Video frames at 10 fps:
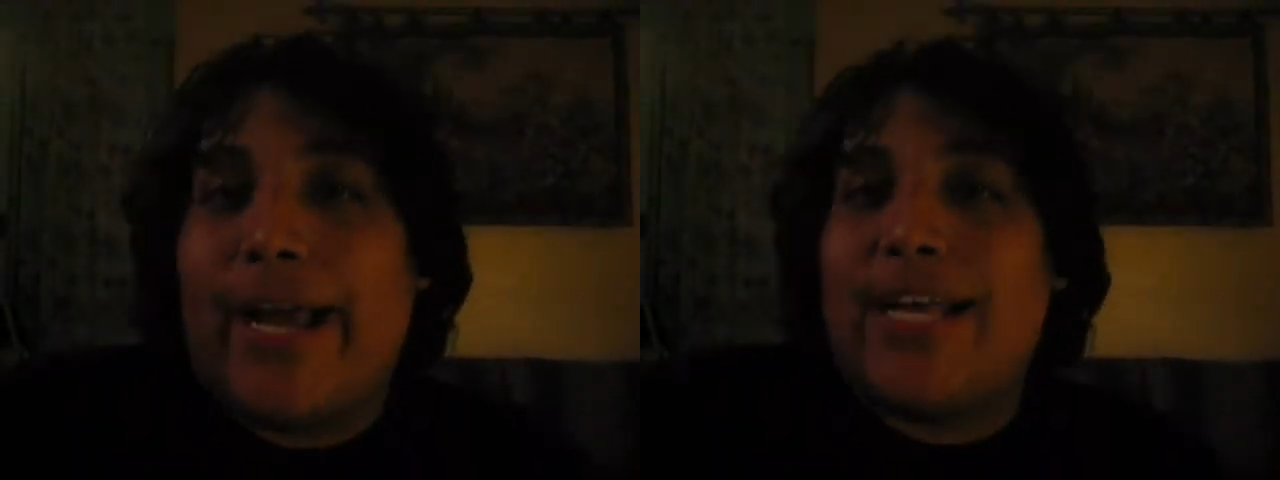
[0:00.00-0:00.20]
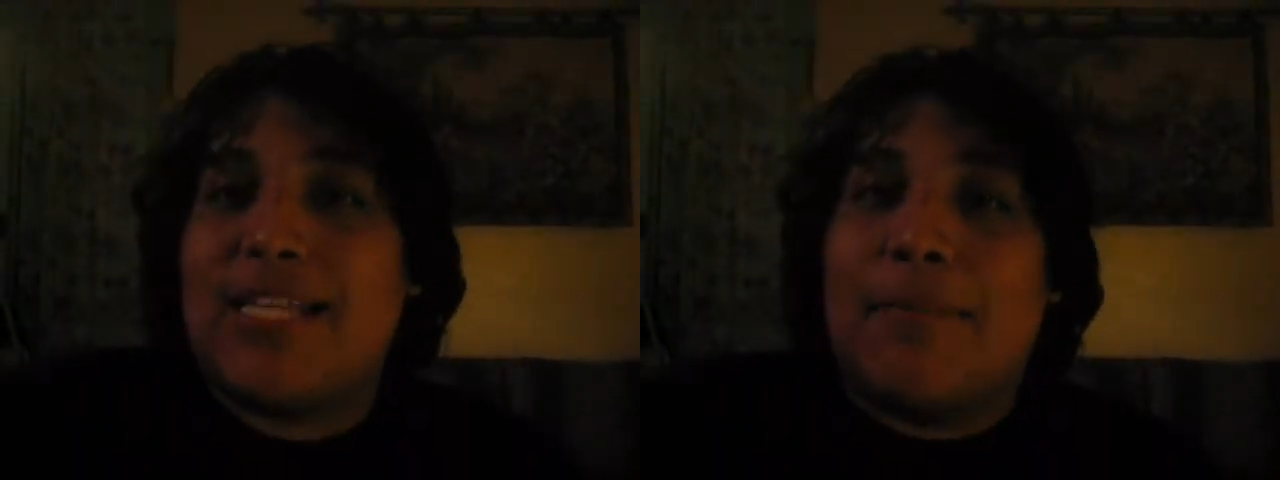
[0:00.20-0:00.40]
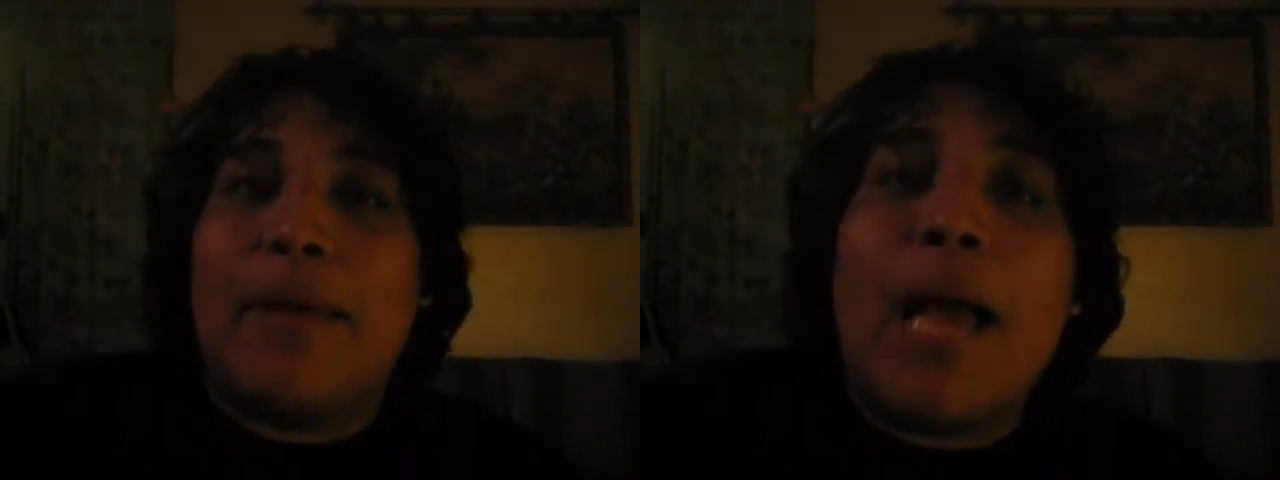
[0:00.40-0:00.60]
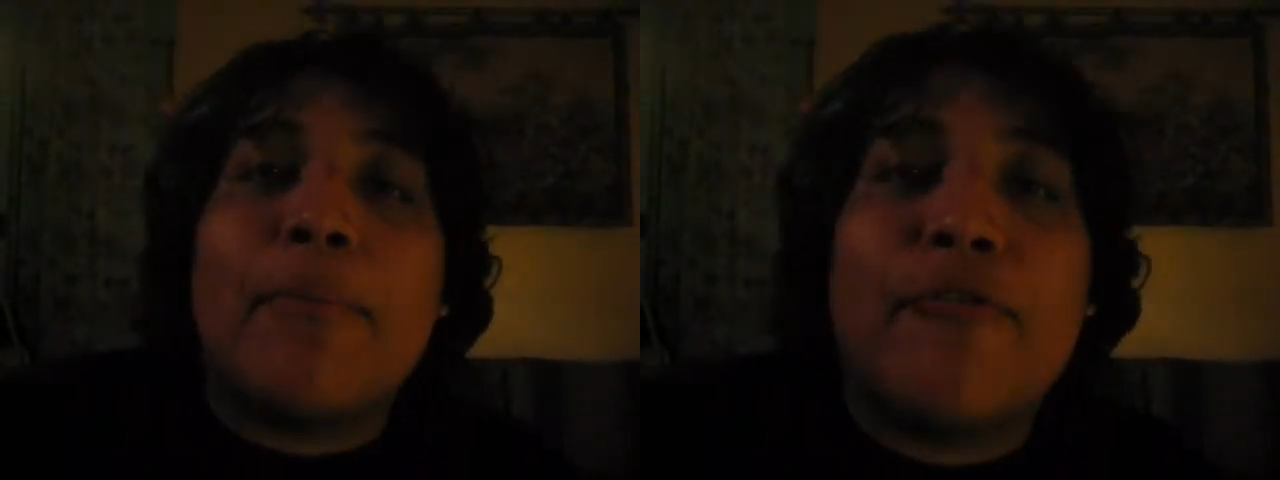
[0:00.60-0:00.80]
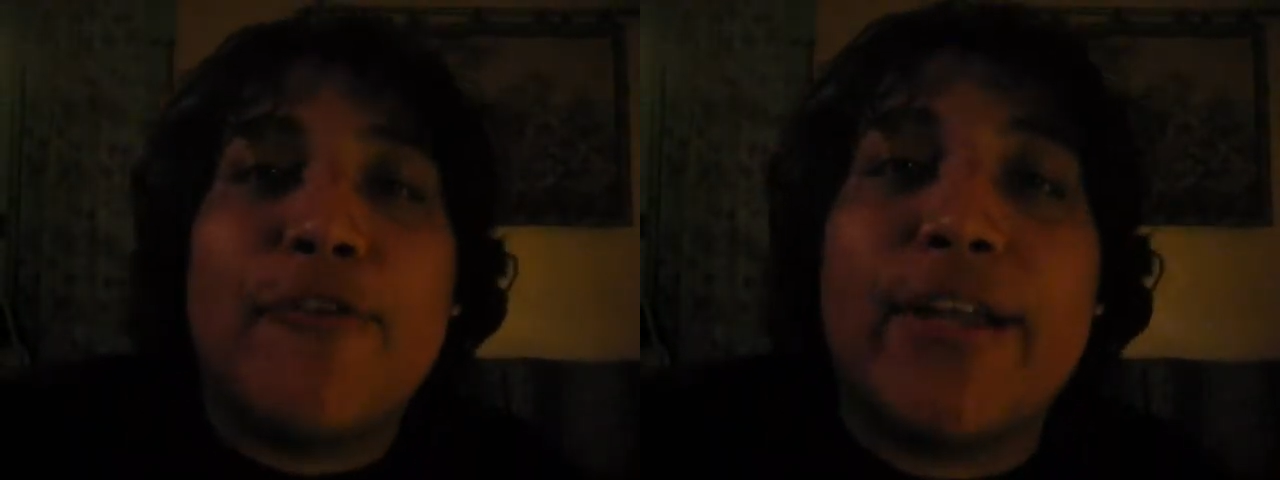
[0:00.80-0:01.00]
guys? I'm
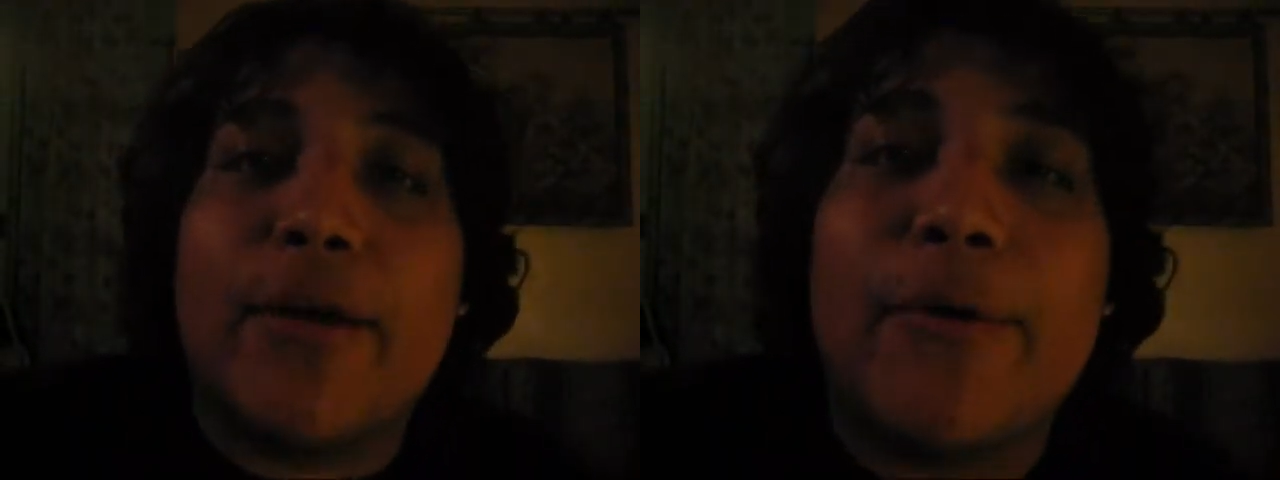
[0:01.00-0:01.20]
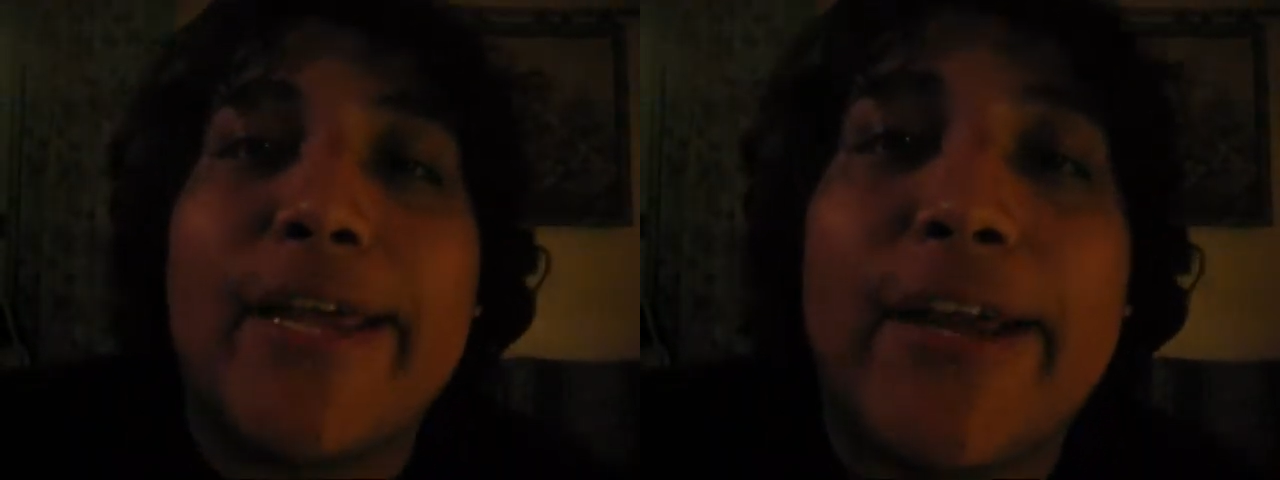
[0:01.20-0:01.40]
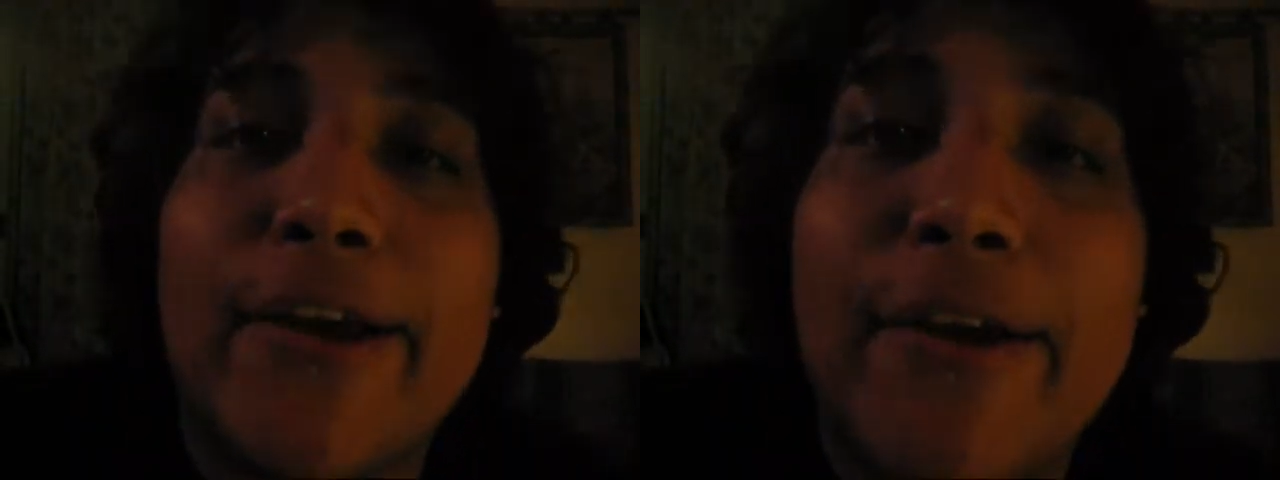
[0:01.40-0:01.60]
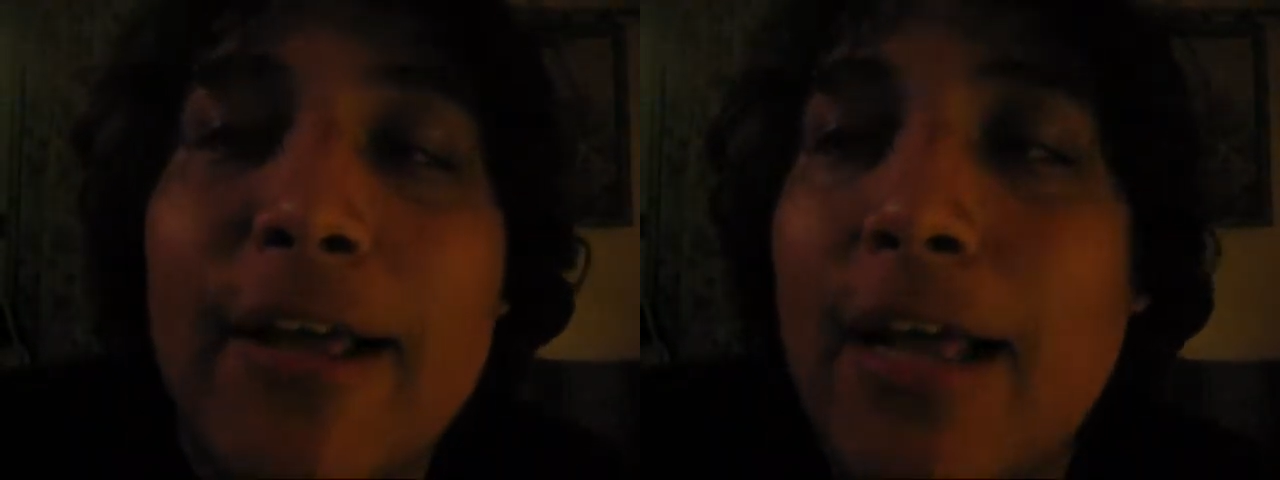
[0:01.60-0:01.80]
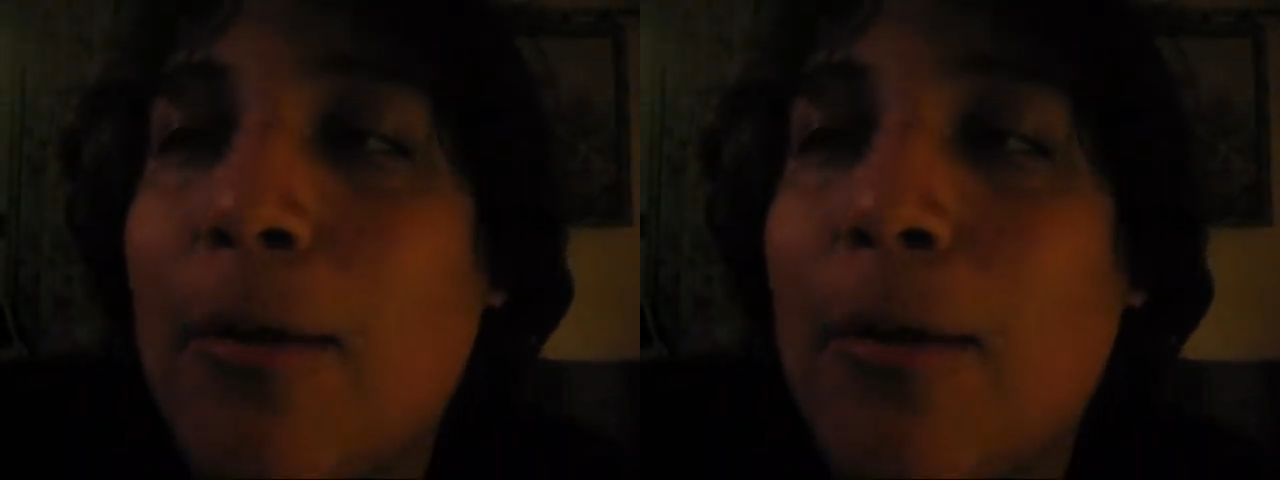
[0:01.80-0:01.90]
Garrido here,